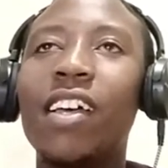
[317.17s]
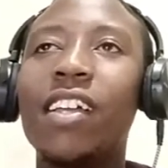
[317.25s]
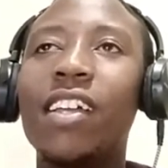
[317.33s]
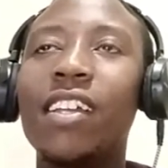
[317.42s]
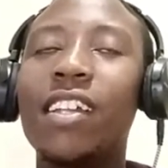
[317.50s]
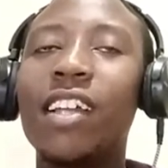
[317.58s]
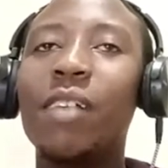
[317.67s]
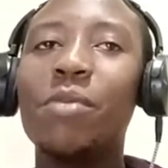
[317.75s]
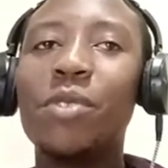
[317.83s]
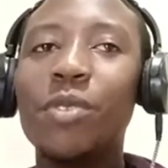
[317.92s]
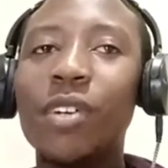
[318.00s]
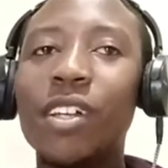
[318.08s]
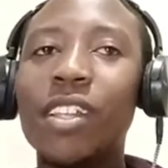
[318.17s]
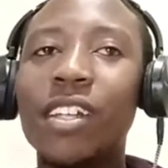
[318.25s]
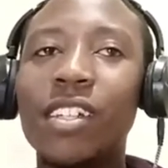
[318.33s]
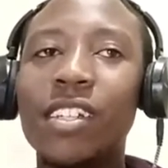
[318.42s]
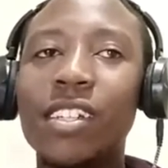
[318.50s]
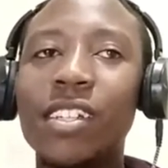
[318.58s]
And I'm sure
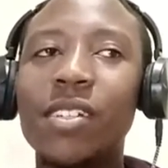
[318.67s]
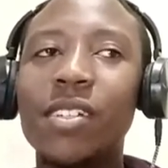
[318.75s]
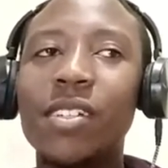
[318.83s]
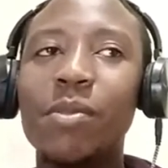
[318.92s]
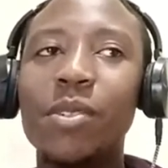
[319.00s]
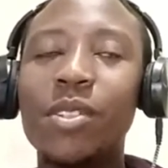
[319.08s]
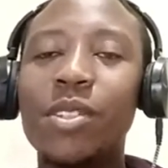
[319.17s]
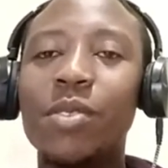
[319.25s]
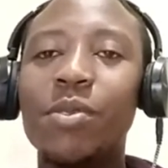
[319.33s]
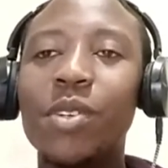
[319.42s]
that most of